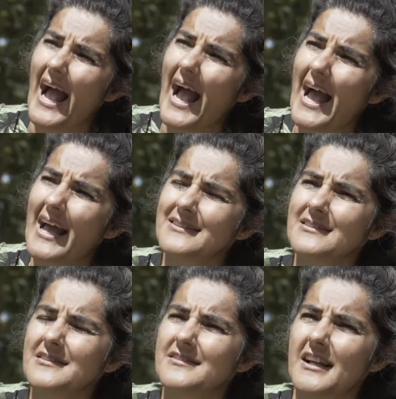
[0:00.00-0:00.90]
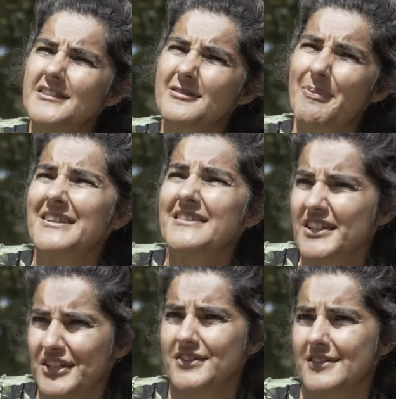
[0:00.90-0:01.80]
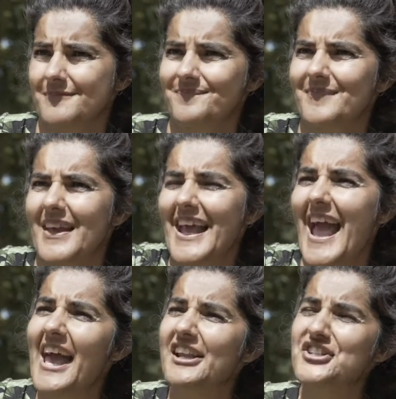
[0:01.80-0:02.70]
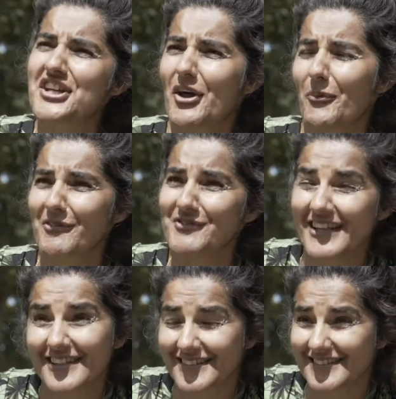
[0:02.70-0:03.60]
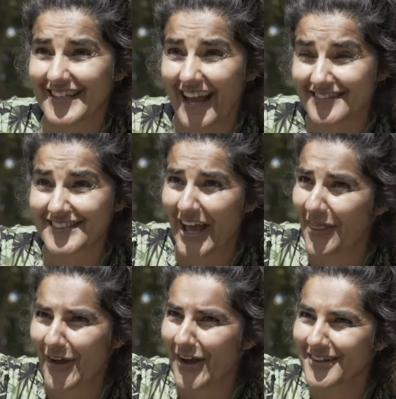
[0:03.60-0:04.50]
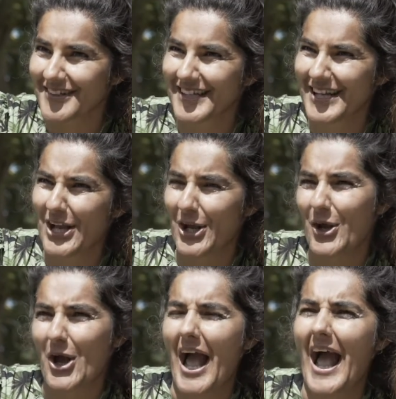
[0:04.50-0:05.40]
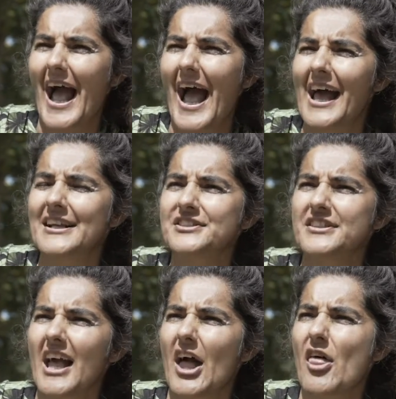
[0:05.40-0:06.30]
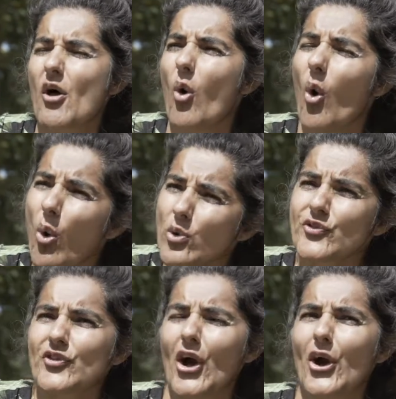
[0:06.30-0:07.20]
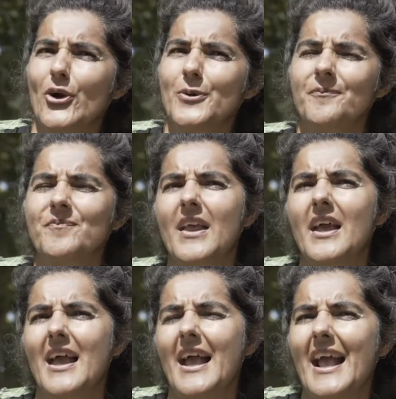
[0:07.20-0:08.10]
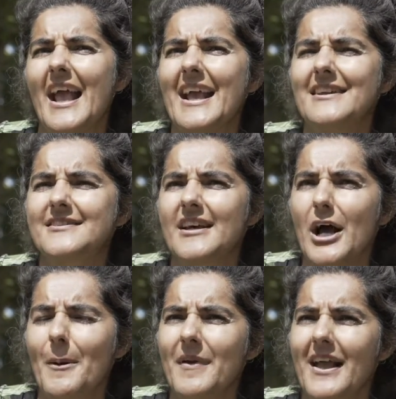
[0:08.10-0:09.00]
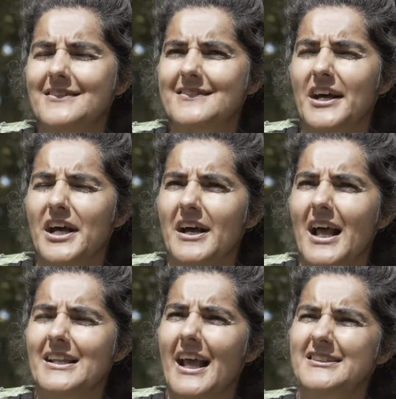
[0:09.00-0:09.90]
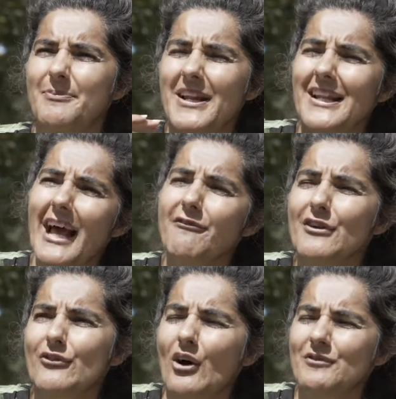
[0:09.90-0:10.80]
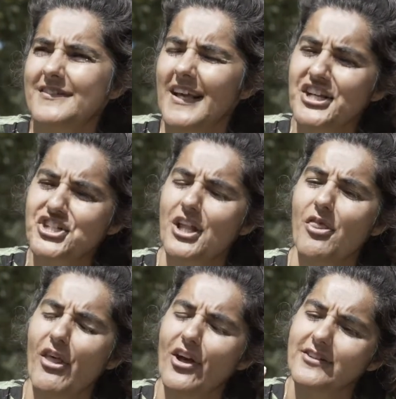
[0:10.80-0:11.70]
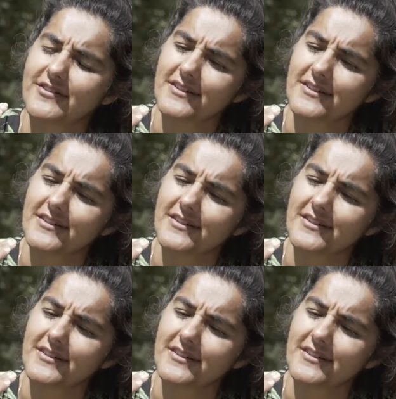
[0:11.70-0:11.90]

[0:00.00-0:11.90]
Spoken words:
and splintered energy that we've needed to stand together. And also it's been a level of conversation that